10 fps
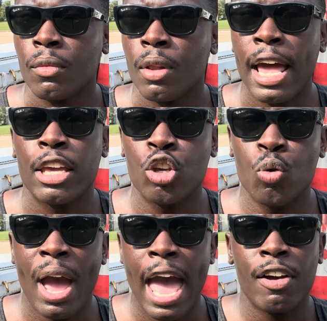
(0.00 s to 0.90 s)
Like you
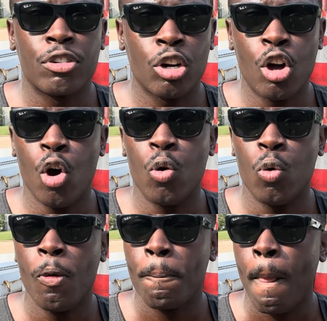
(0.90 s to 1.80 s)
have to
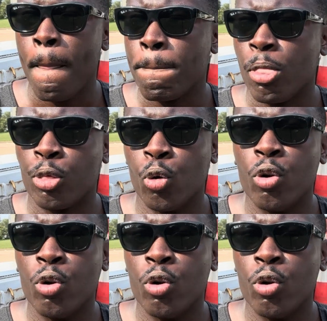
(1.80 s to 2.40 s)
go through